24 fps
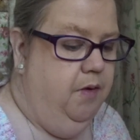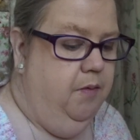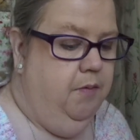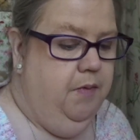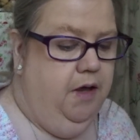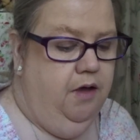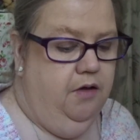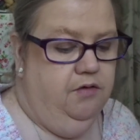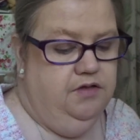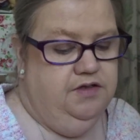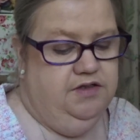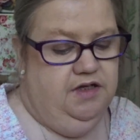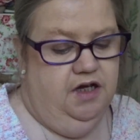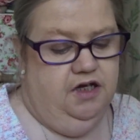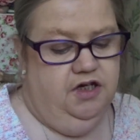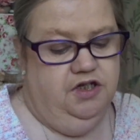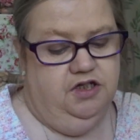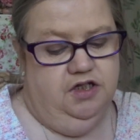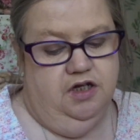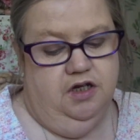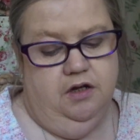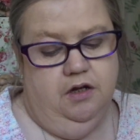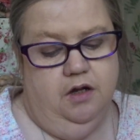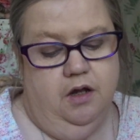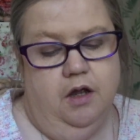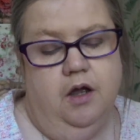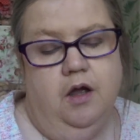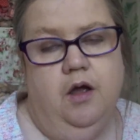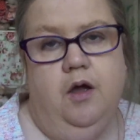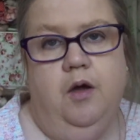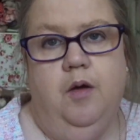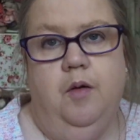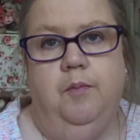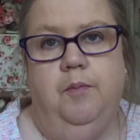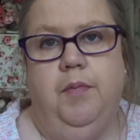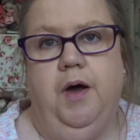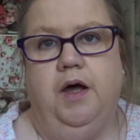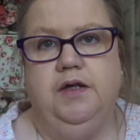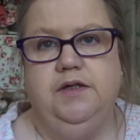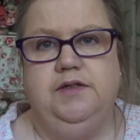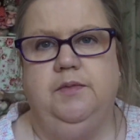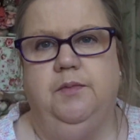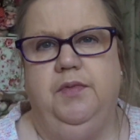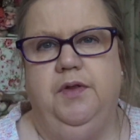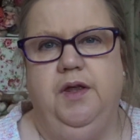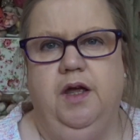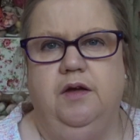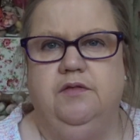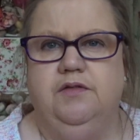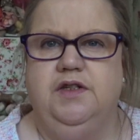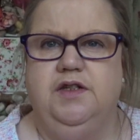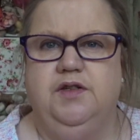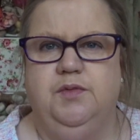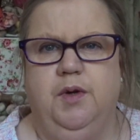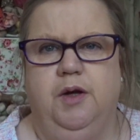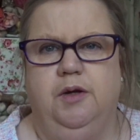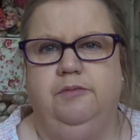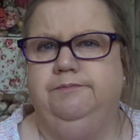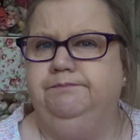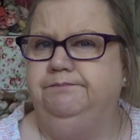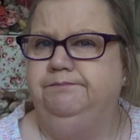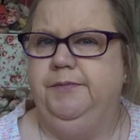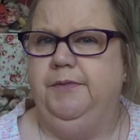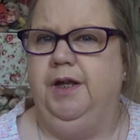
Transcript: Mail section, but something else as well.